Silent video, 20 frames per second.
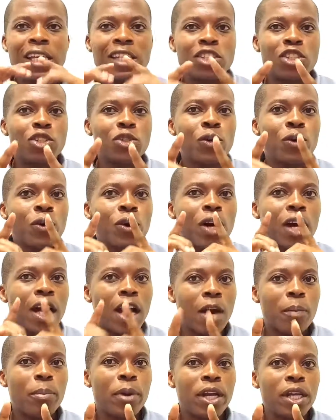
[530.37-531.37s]
is your
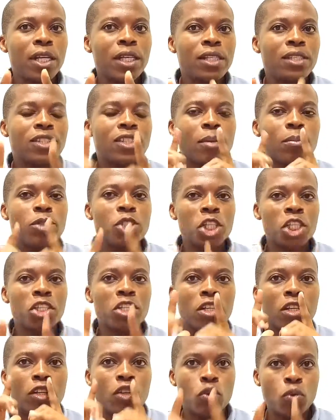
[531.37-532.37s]
company
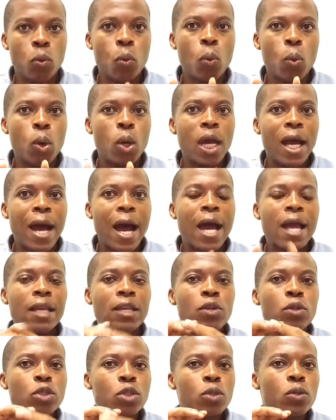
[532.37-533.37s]
subjected to,
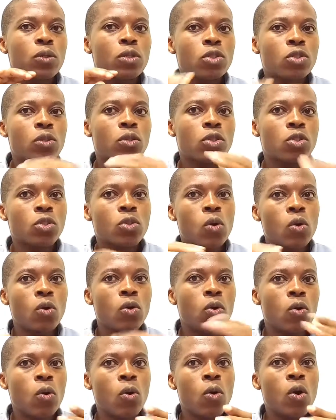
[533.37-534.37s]
and you should
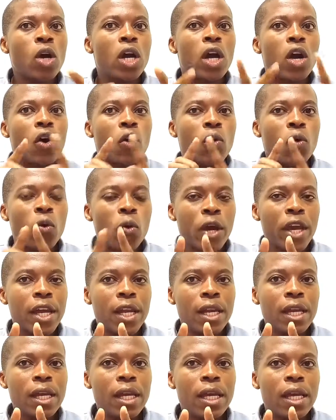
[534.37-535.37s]
also know
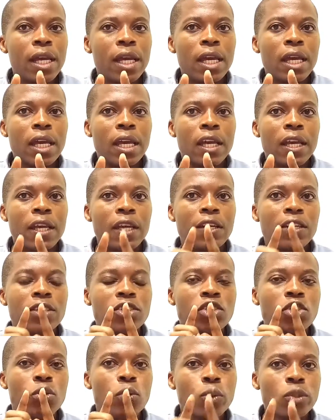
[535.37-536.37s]
when it
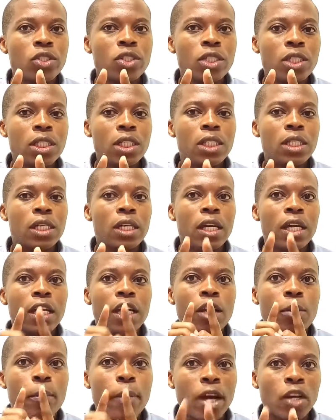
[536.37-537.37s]
is losing
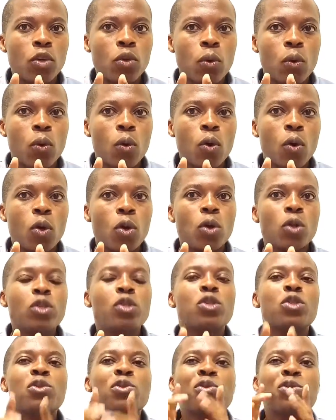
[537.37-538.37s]
the battle.
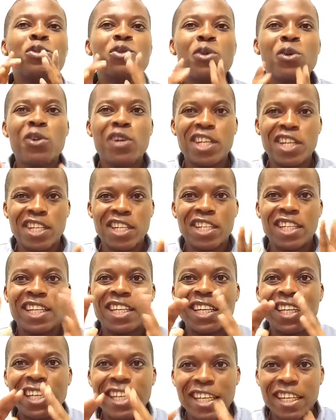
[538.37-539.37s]
You should not
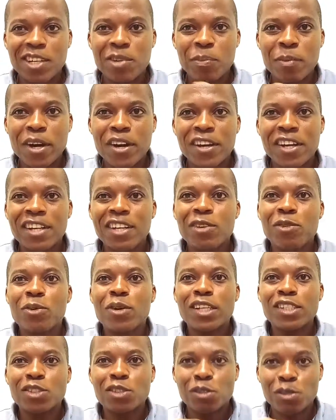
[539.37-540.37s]
get married
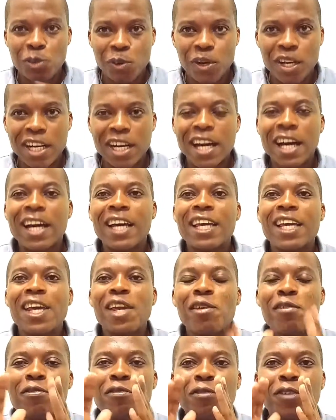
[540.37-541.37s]
to the stock.
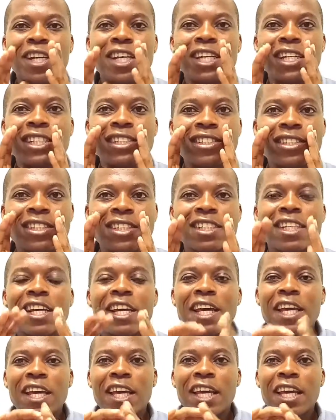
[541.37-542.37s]
If it is
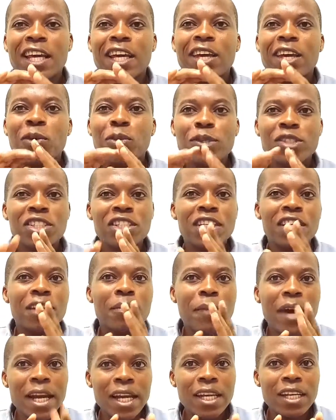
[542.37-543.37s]
losing
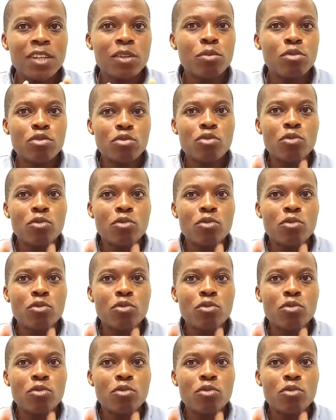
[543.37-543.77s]
the market, you